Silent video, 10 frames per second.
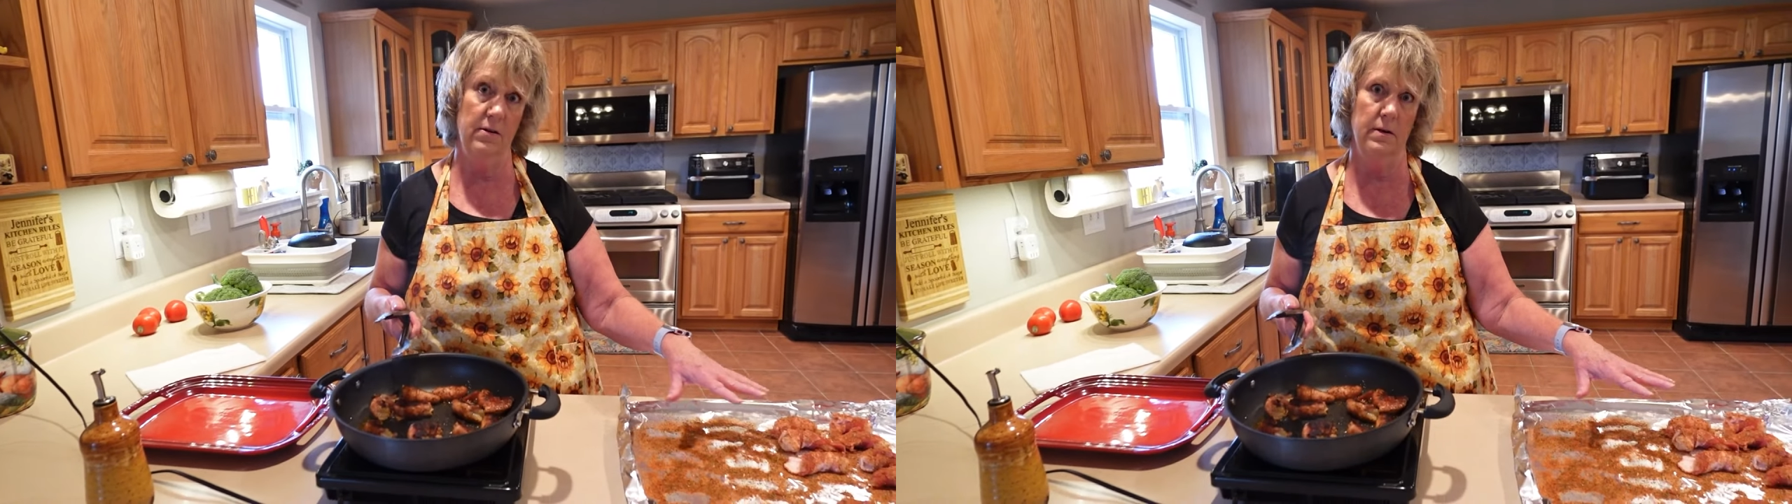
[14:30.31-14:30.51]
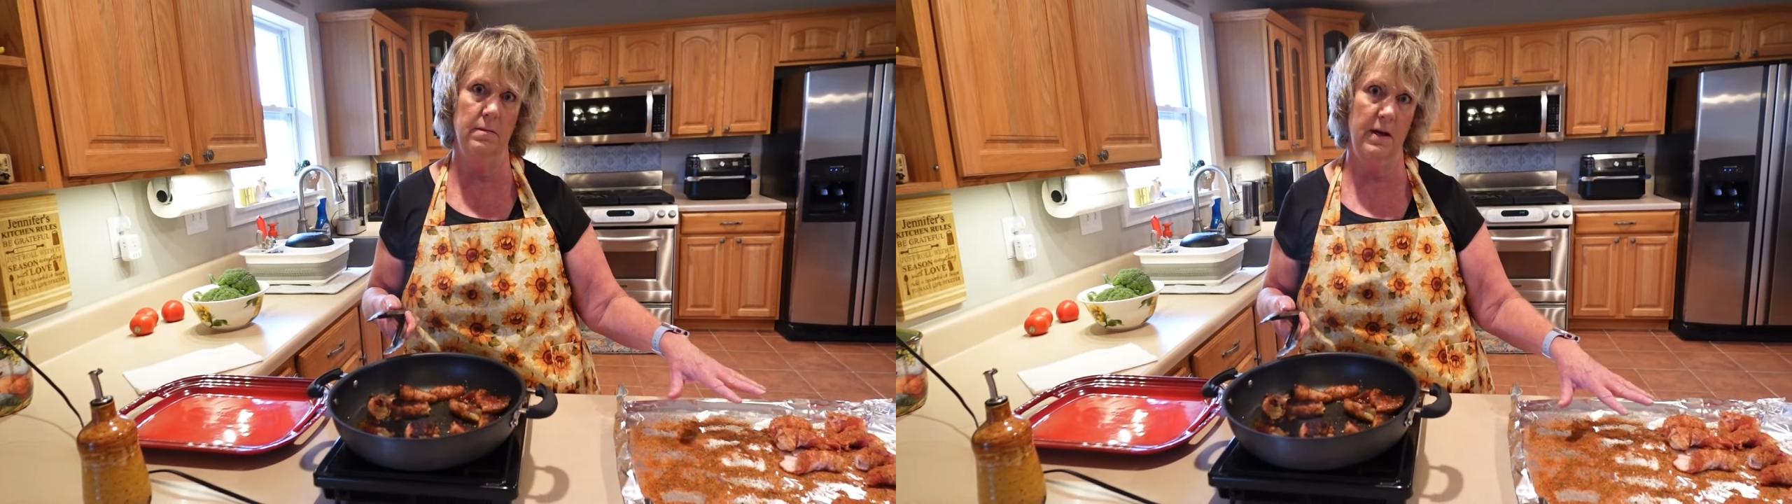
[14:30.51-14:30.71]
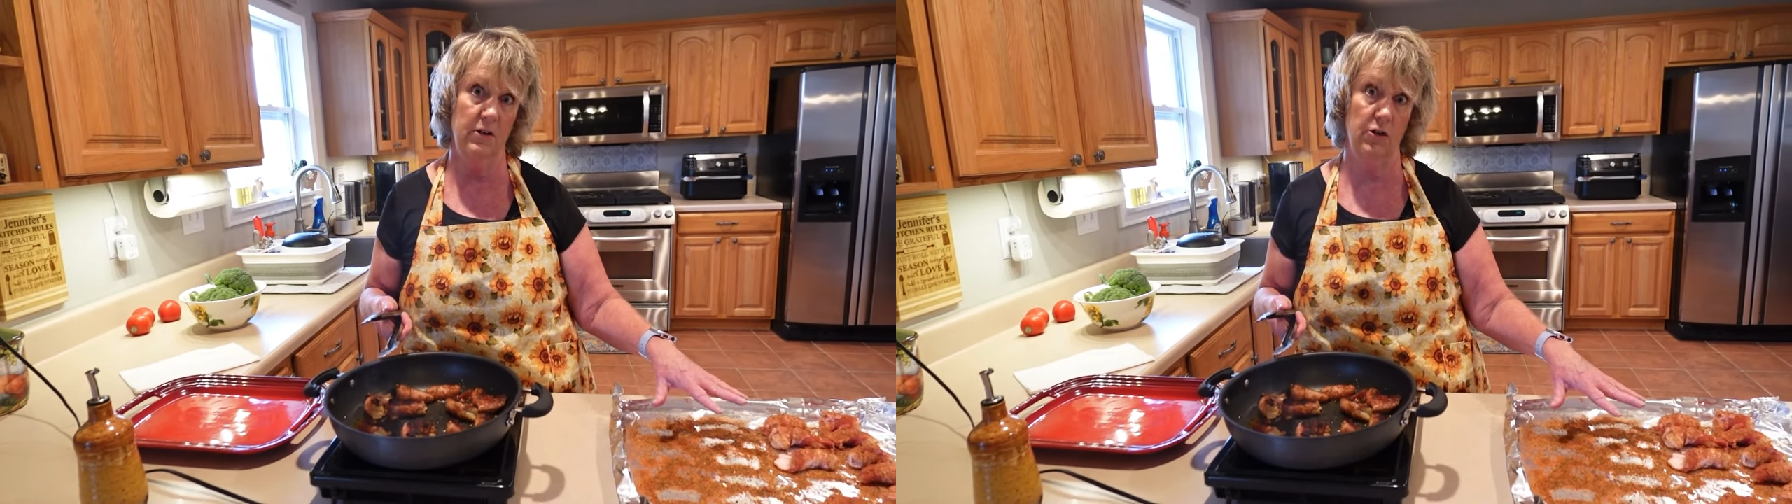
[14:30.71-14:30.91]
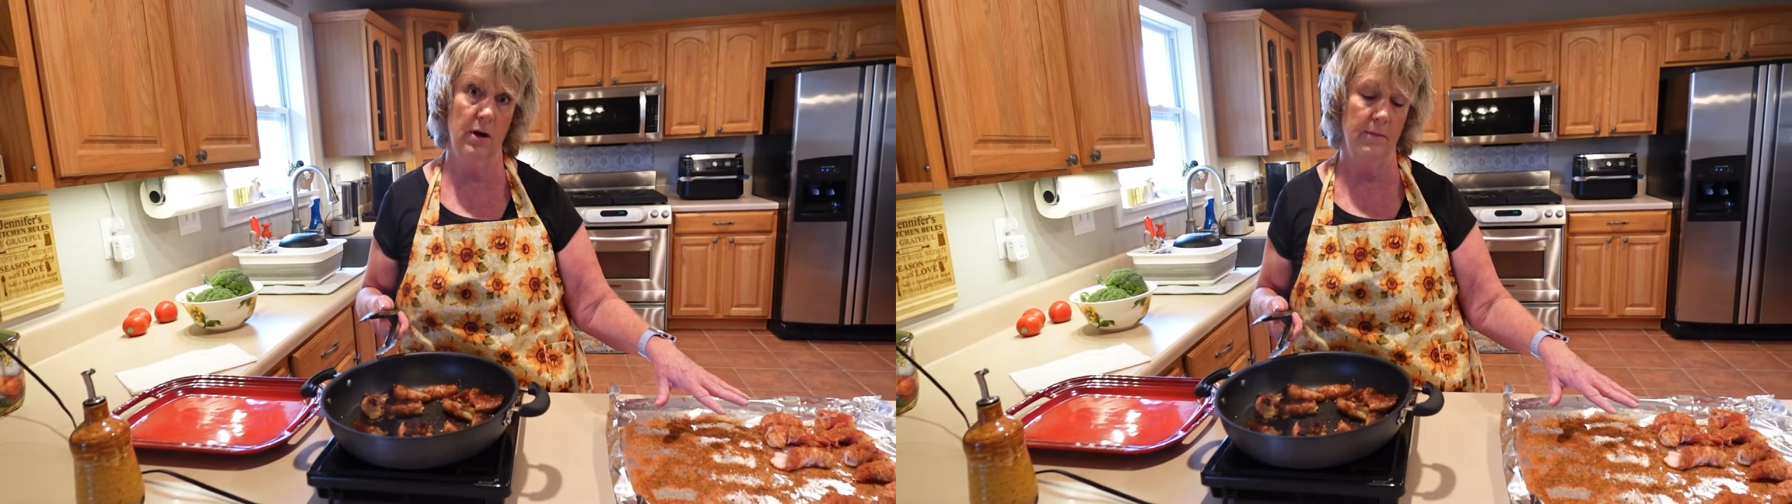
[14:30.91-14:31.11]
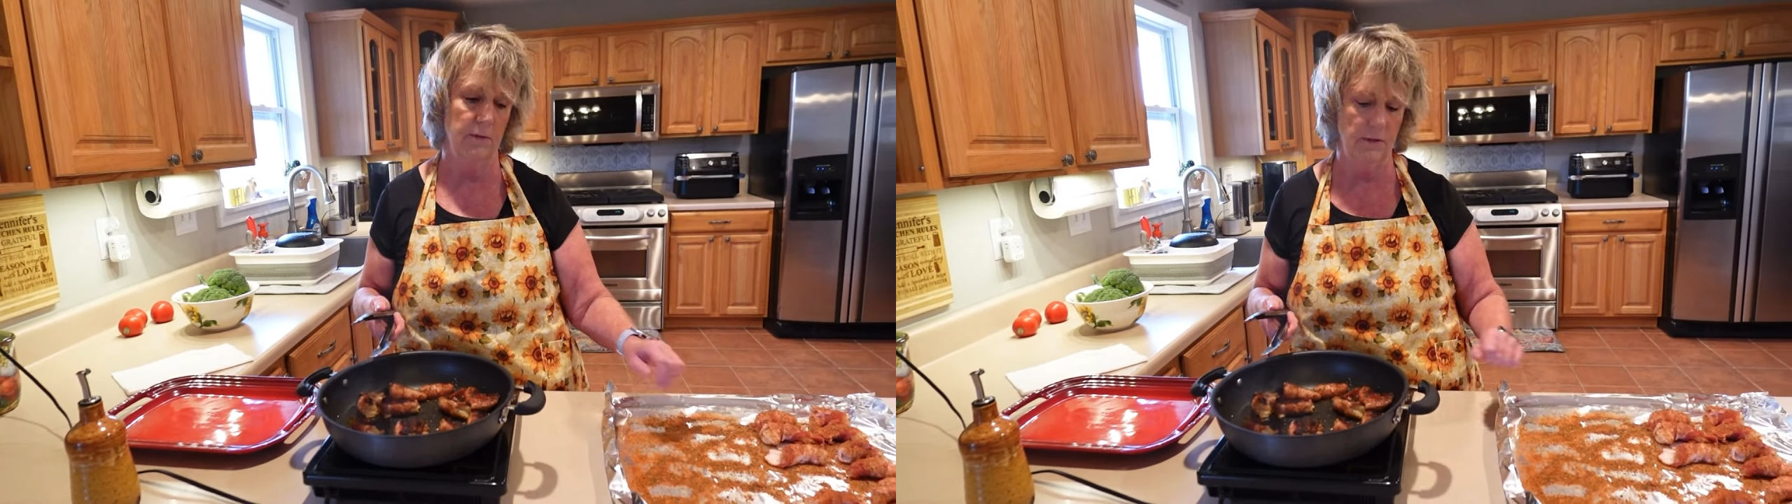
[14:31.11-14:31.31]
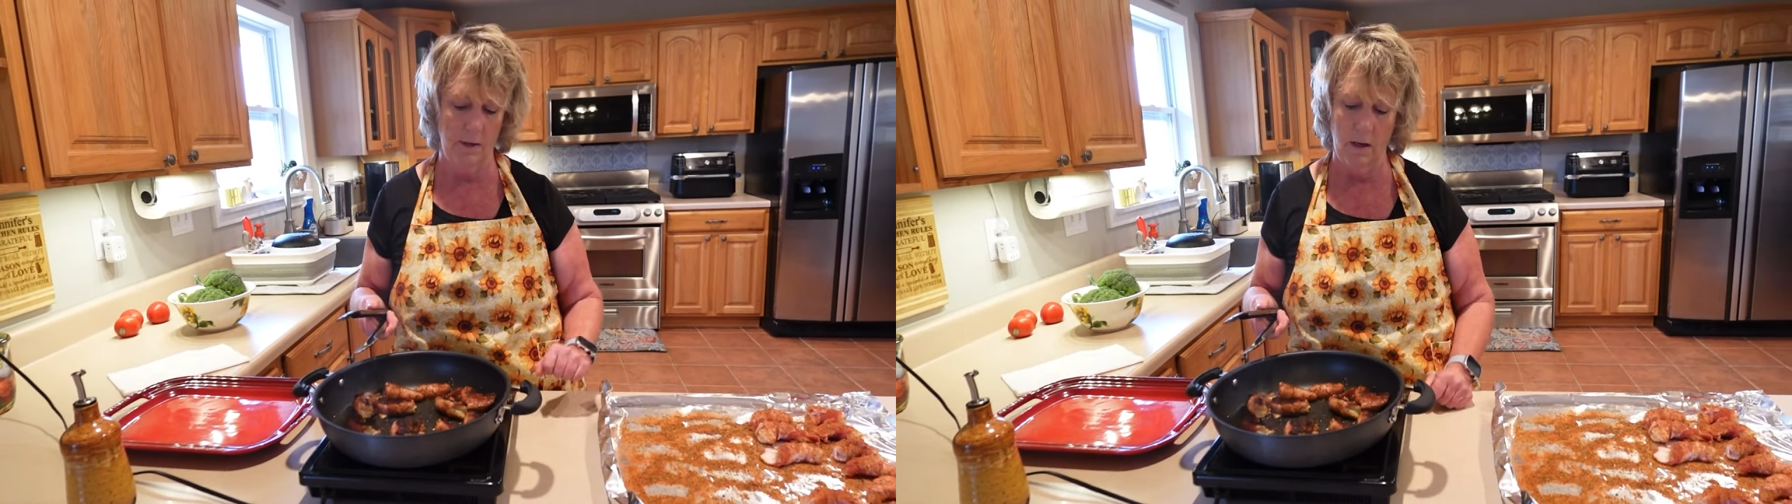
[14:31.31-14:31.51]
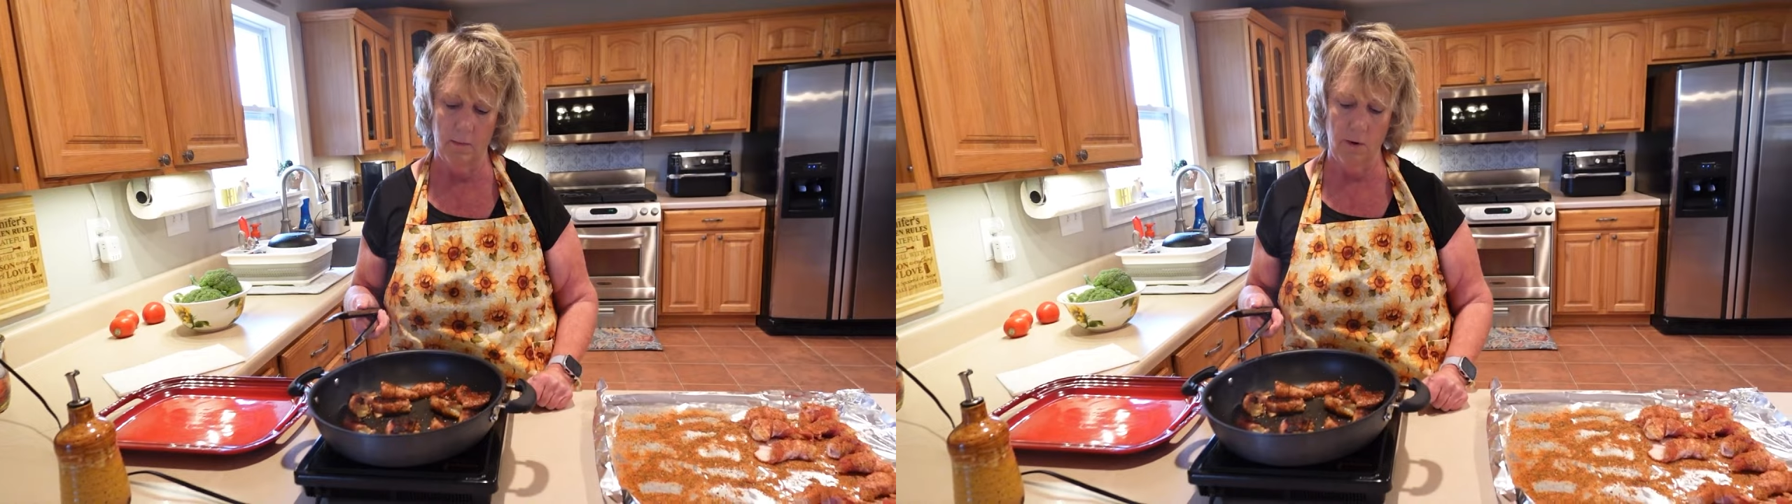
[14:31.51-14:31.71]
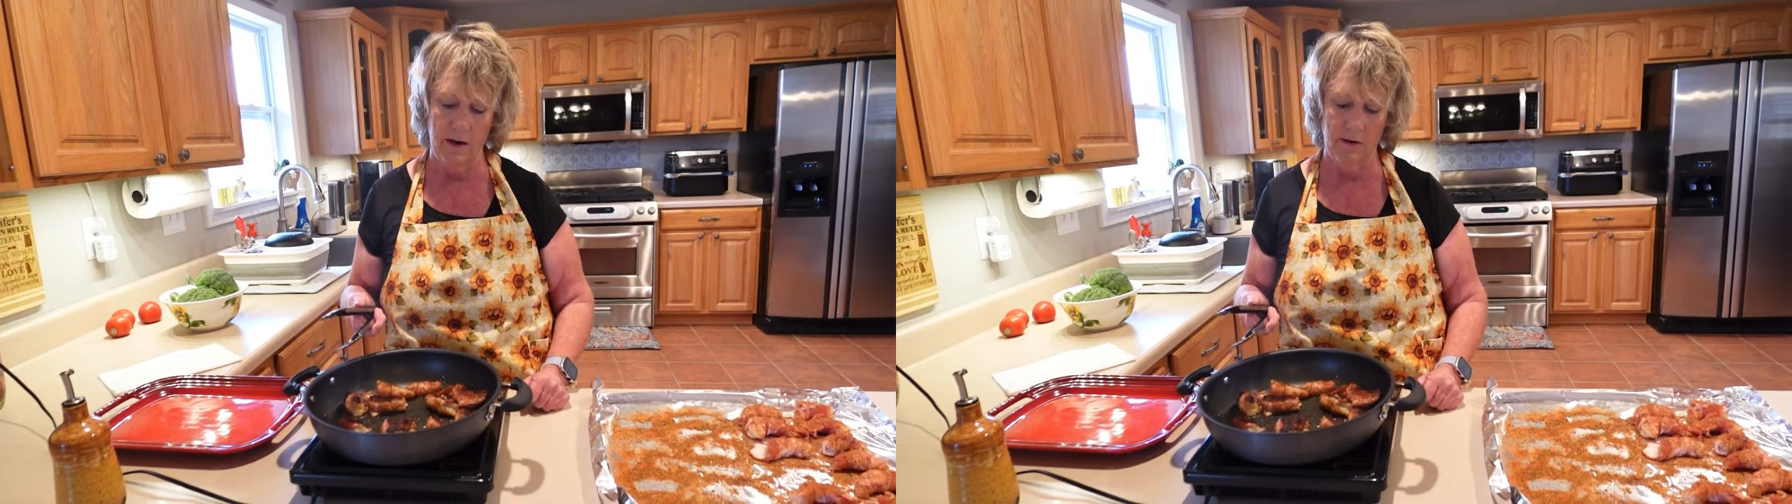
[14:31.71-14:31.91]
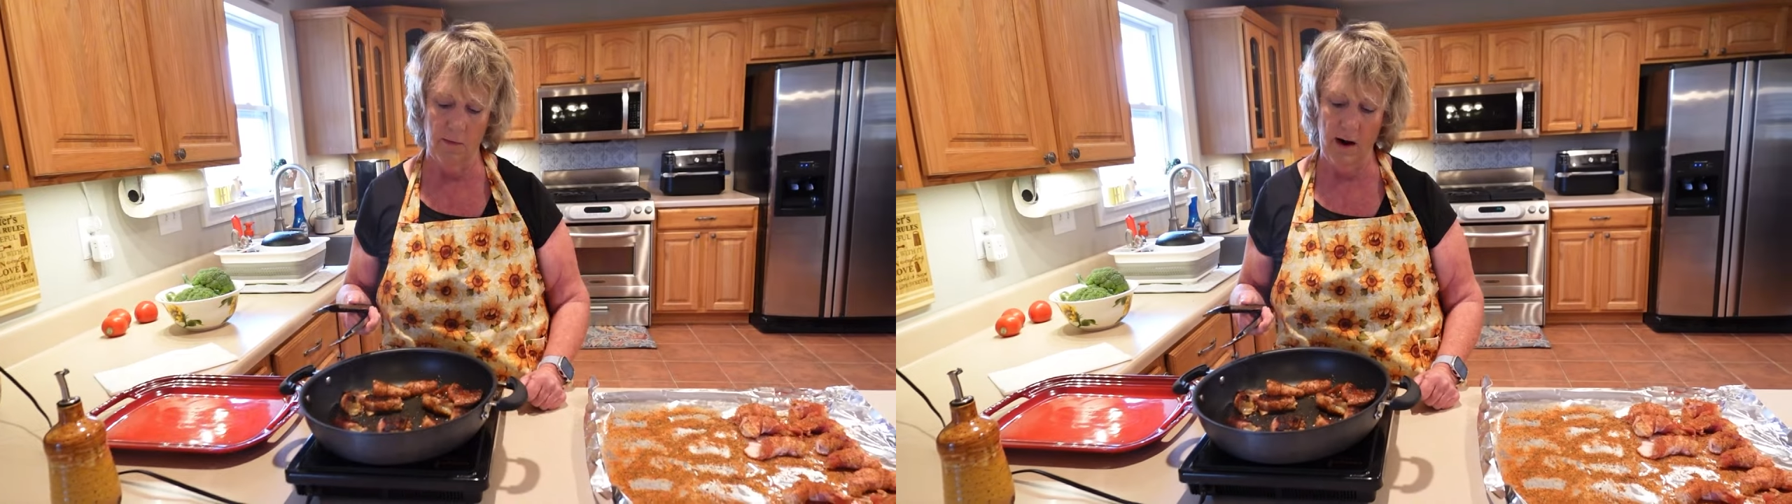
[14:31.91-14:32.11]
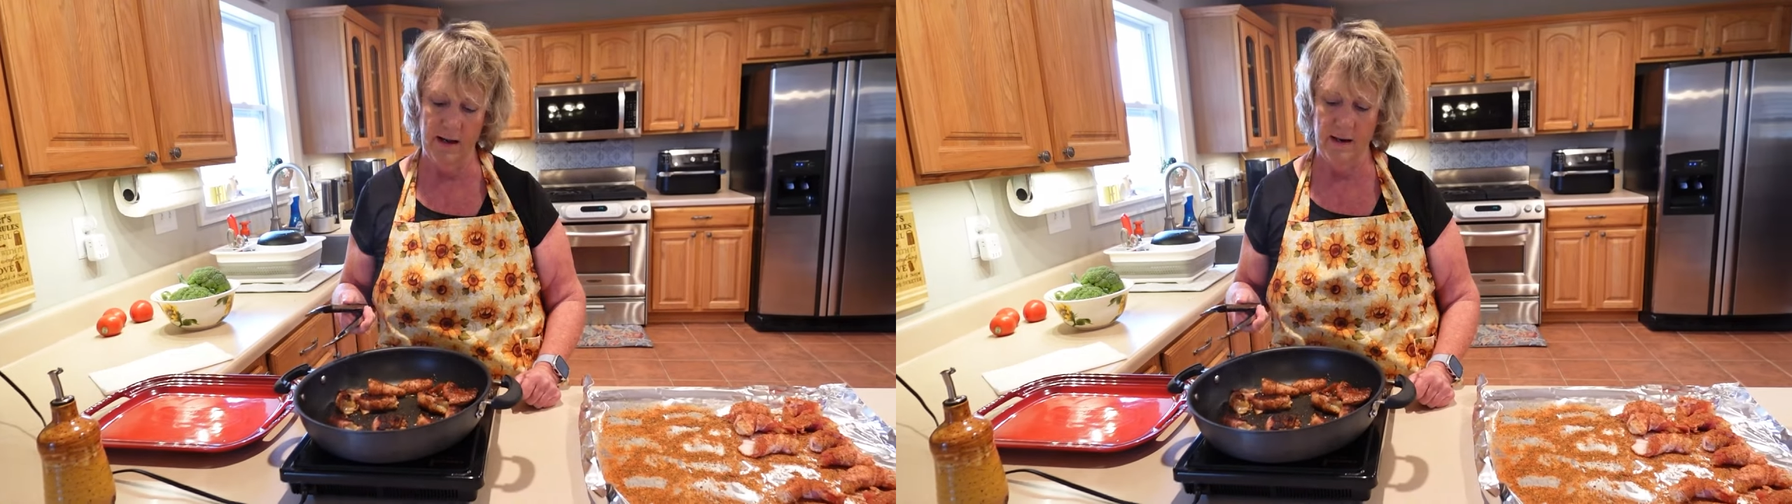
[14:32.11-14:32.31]
them to make sure I was running
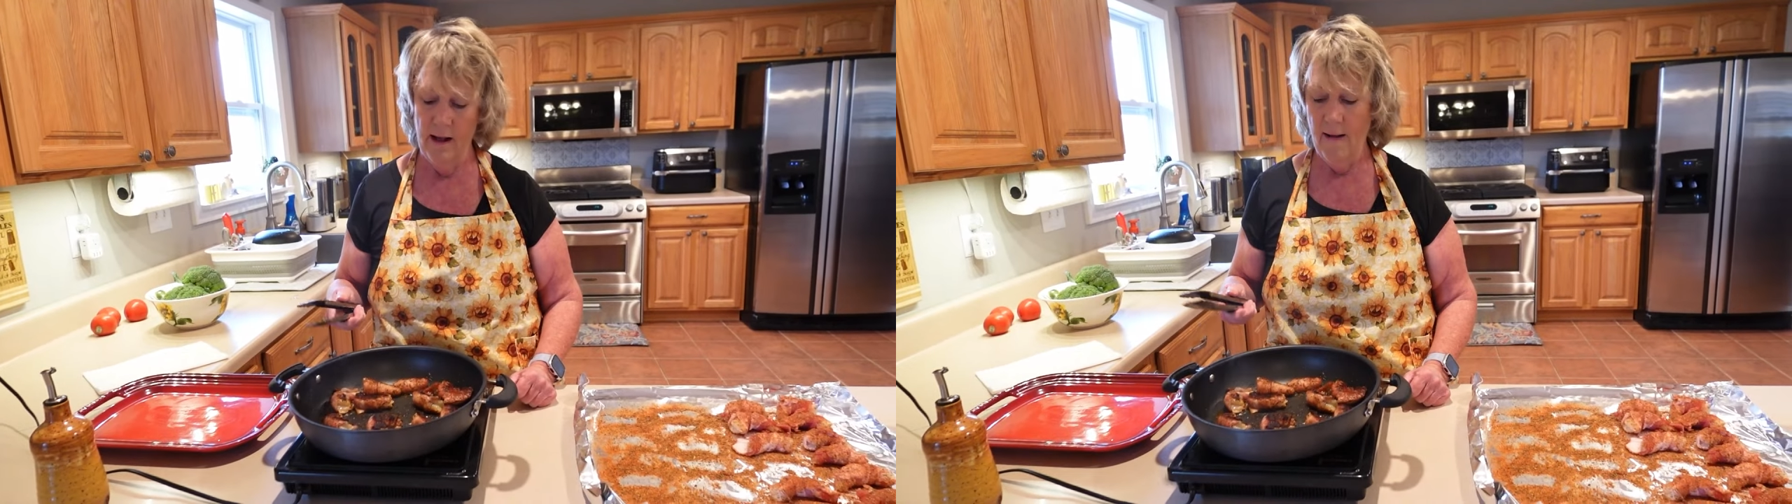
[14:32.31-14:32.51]
right.